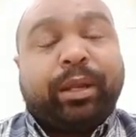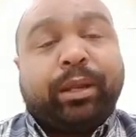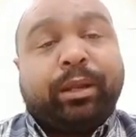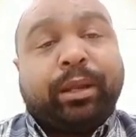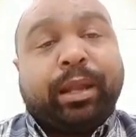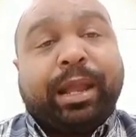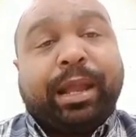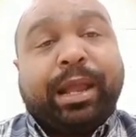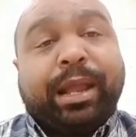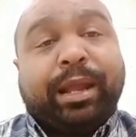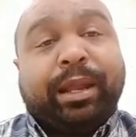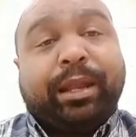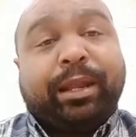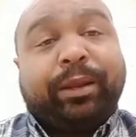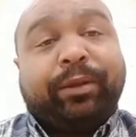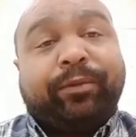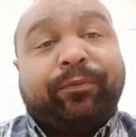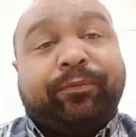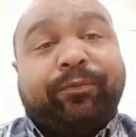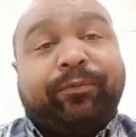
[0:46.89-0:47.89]
at a
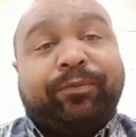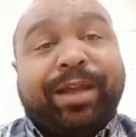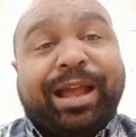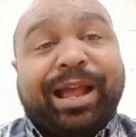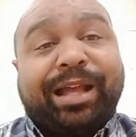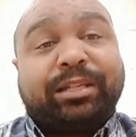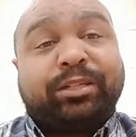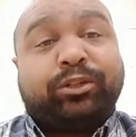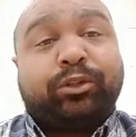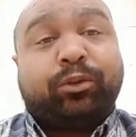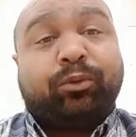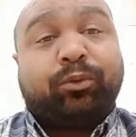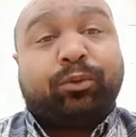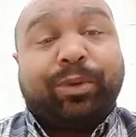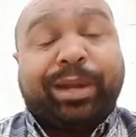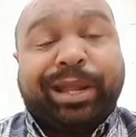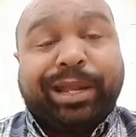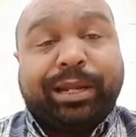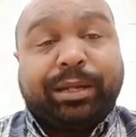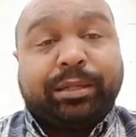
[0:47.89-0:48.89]
faster rate